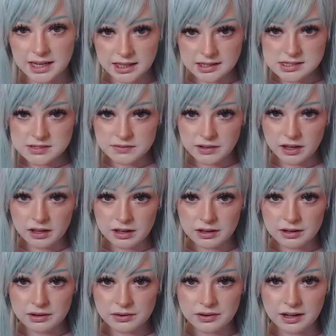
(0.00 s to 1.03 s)
this
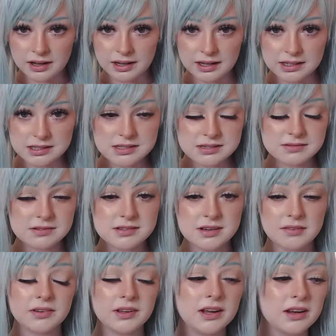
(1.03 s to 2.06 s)
video. It's
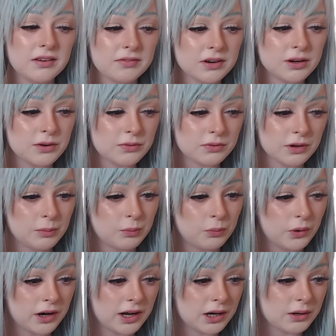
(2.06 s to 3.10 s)
definitely different from
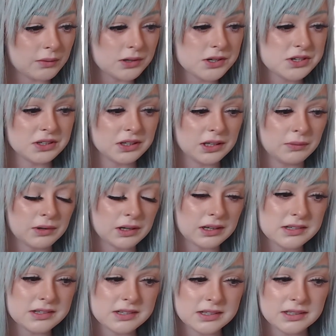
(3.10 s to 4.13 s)
what I originally
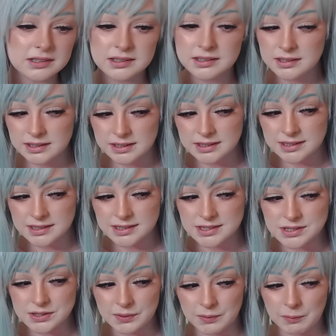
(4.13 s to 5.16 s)
wanted to
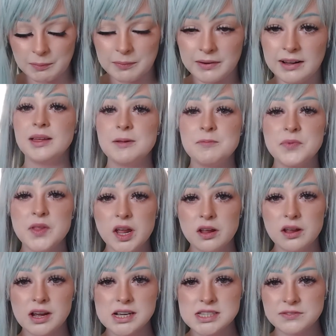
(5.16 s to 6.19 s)
do, but thank you
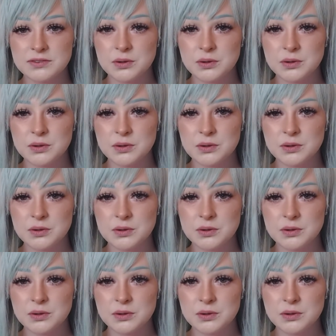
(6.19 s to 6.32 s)
guys for